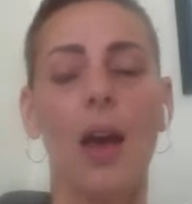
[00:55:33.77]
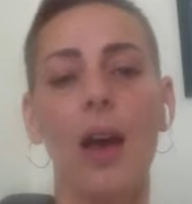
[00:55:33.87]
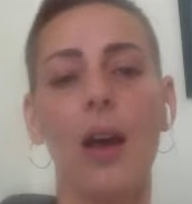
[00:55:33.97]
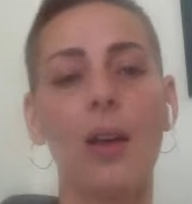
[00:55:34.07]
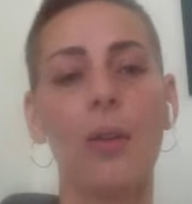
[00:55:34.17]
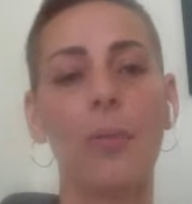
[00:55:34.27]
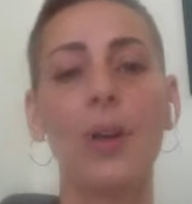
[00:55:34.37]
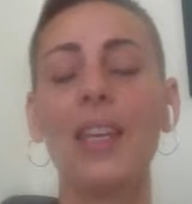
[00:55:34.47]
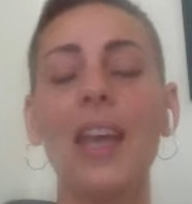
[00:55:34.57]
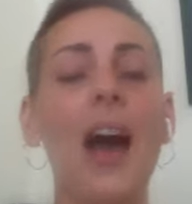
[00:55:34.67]
um,
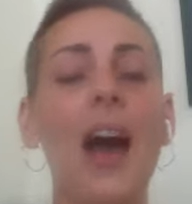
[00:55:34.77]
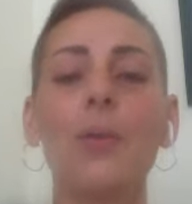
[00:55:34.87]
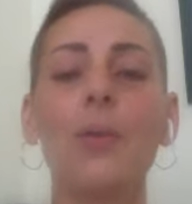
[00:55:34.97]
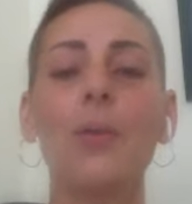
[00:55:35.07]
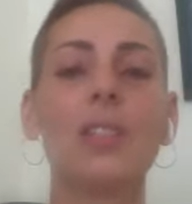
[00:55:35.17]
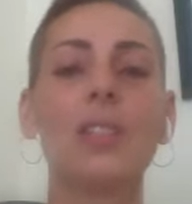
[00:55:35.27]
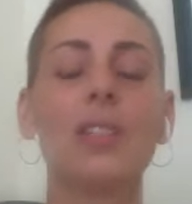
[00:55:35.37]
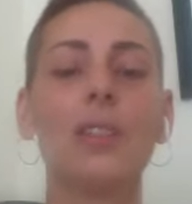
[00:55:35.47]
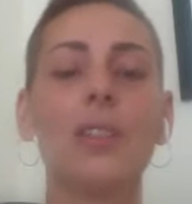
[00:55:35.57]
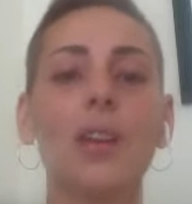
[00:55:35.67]
but yeah it was
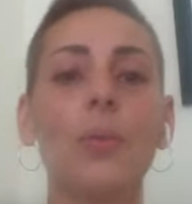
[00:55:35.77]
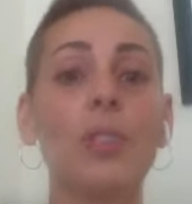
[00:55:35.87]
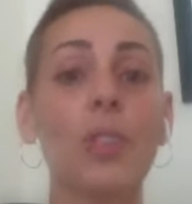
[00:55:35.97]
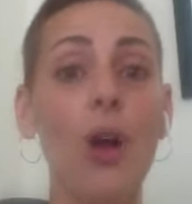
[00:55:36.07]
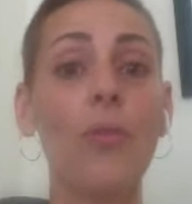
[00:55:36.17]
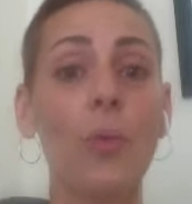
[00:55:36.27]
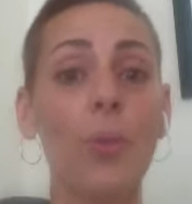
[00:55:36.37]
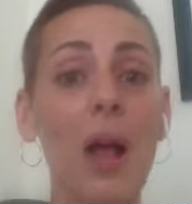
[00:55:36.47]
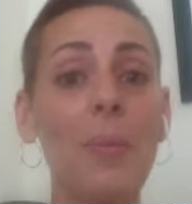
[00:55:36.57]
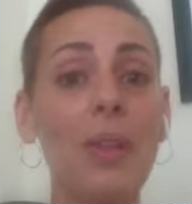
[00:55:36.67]
just it was
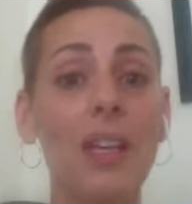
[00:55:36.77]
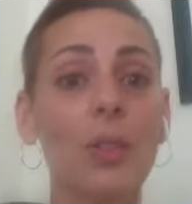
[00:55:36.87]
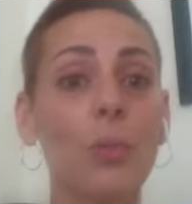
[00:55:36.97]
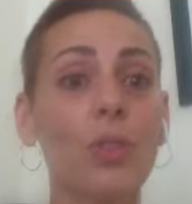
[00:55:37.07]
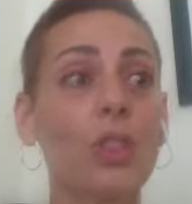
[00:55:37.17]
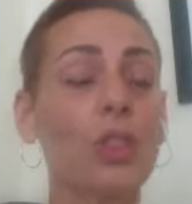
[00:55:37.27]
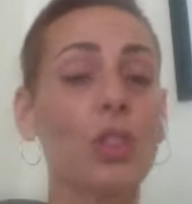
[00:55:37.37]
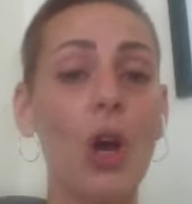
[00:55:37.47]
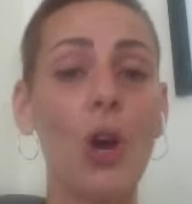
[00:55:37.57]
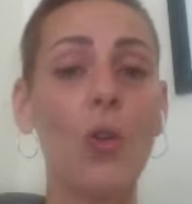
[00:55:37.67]
overwhelming because it was
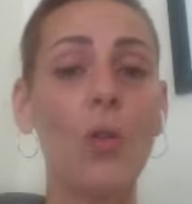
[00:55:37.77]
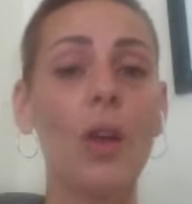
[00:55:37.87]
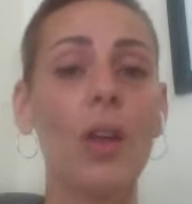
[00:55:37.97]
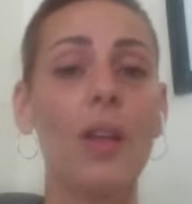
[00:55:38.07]
so